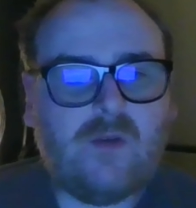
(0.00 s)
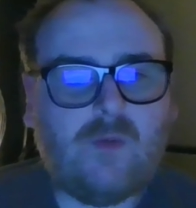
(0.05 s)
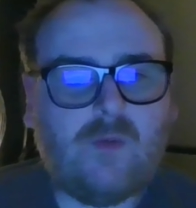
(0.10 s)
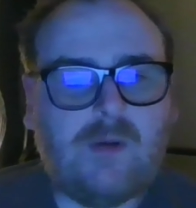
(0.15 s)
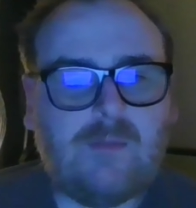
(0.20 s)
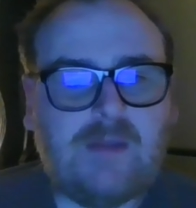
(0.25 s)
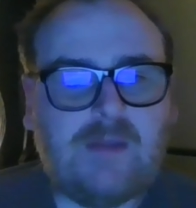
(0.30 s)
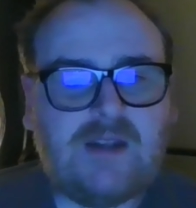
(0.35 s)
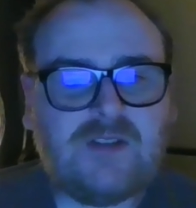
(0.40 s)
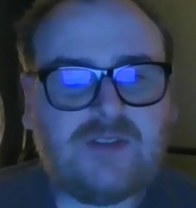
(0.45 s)

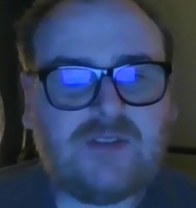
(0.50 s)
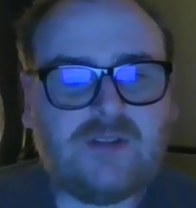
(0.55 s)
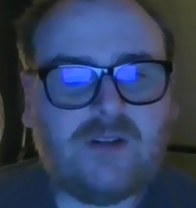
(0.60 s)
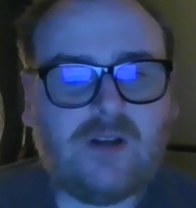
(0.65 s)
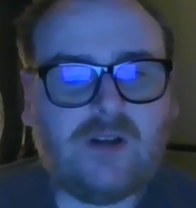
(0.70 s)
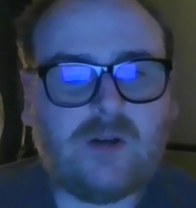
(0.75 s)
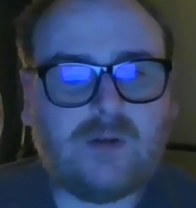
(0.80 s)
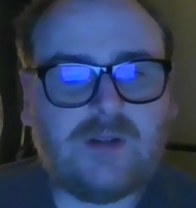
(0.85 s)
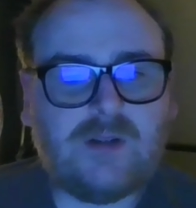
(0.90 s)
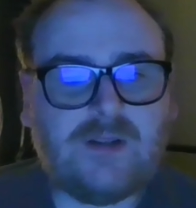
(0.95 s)
When
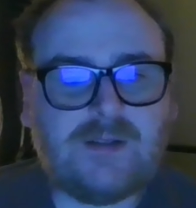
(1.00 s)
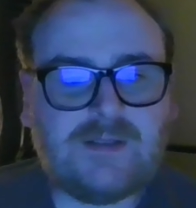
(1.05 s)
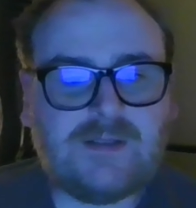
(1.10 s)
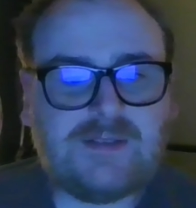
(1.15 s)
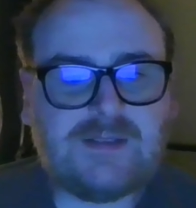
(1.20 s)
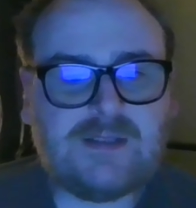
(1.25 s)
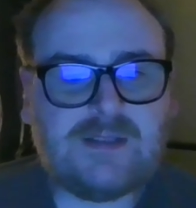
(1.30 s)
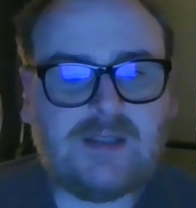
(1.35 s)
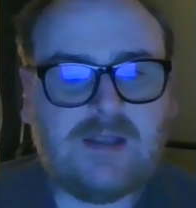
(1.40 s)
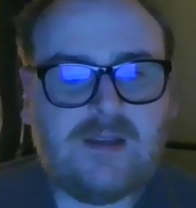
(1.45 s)
Minister
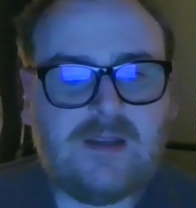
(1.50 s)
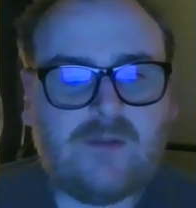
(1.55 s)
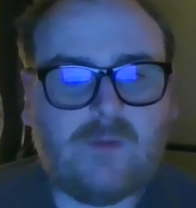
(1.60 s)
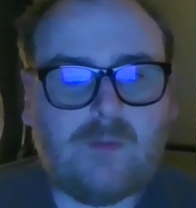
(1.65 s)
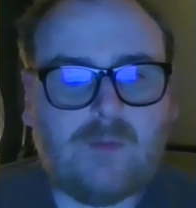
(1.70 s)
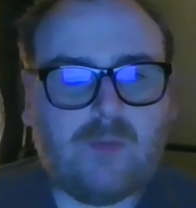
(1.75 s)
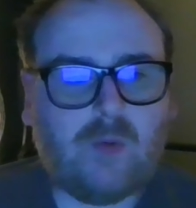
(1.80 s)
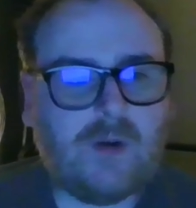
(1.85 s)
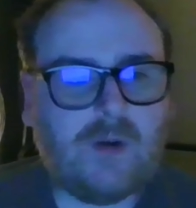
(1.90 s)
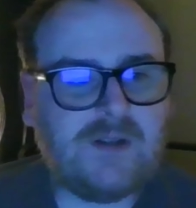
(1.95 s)
Hurders
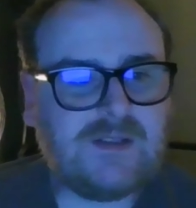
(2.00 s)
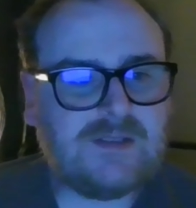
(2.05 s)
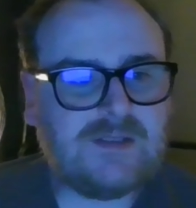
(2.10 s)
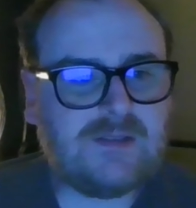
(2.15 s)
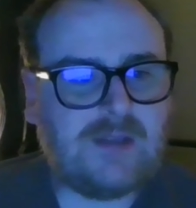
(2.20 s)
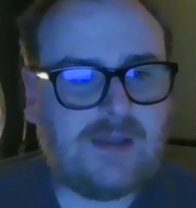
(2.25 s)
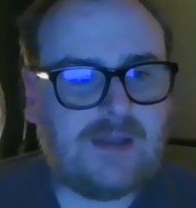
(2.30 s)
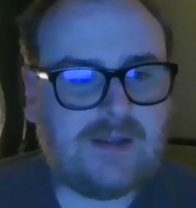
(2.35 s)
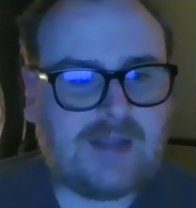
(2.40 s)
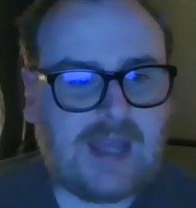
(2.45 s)
reports
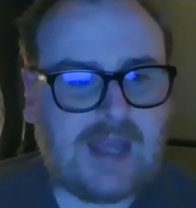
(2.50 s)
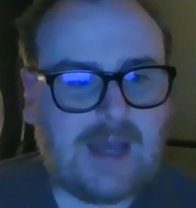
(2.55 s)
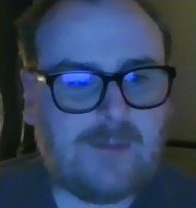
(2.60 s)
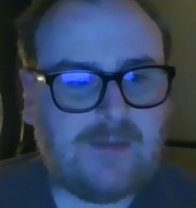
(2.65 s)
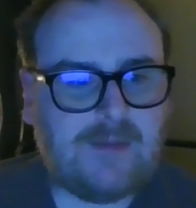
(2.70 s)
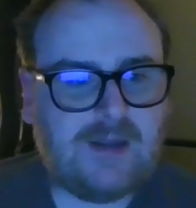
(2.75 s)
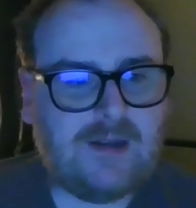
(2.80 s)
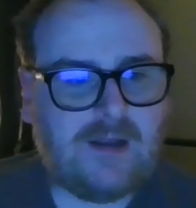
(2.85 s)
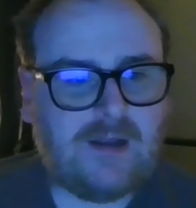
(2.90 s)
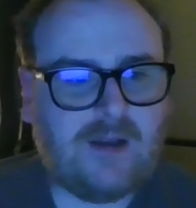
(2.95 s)
to the
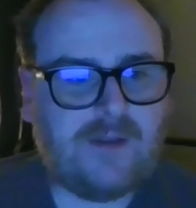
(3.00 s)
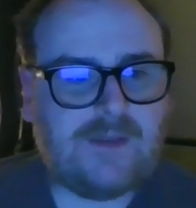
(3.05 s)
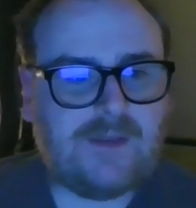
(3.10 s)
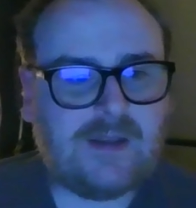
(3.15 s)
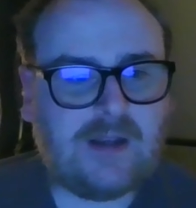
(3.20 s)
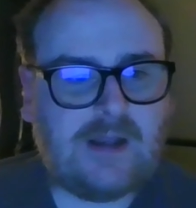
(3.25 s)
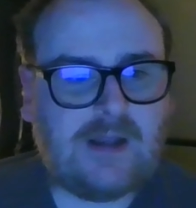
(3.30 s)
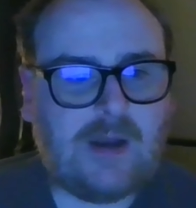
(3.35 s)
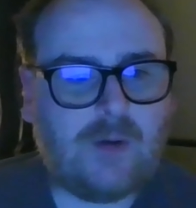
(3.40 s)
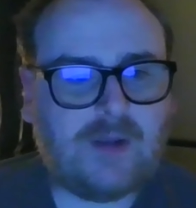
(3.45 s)
cabinet on
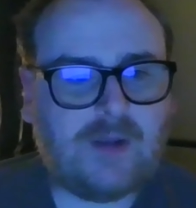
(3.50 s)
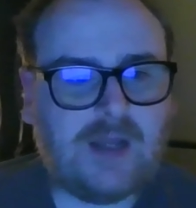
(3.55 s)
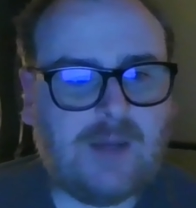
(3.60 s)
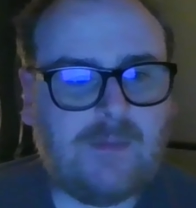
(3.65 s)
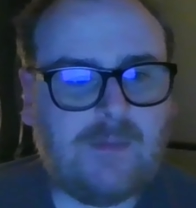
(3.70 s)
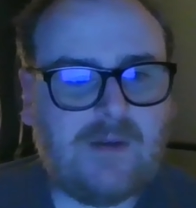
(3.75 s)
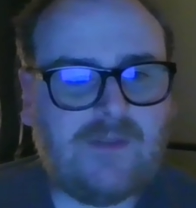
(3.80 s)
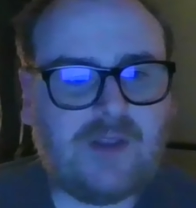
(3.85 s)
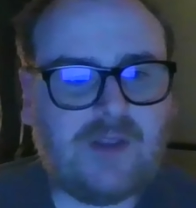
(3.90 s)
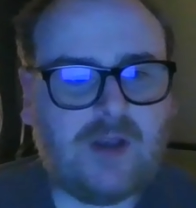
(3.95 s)
the
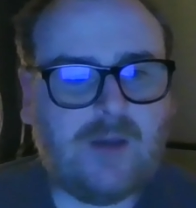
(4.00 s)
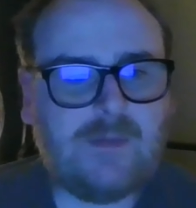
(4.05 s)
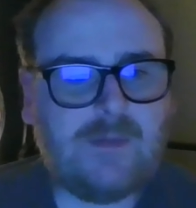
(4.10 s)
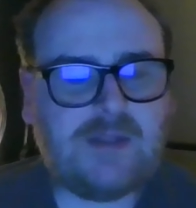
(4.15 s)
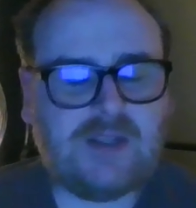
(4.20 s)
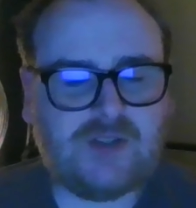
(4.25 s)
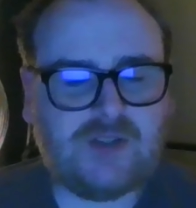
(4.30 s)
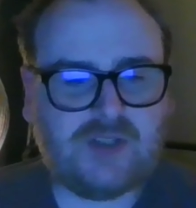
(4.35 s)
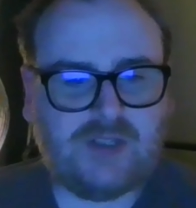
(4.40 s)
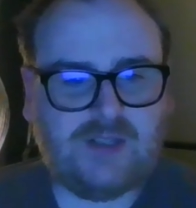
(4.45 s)
outcome of the
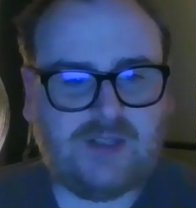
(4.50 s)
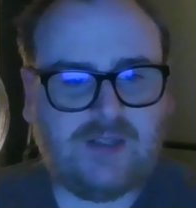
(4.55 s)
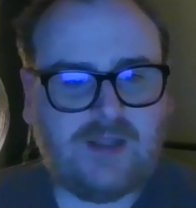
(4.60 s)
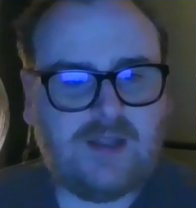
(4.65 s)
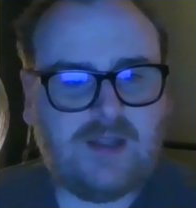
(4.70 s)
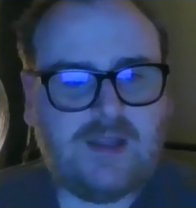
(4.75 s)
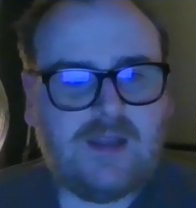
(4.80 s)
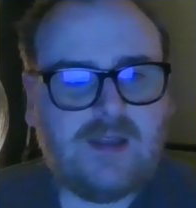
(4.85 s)
competition,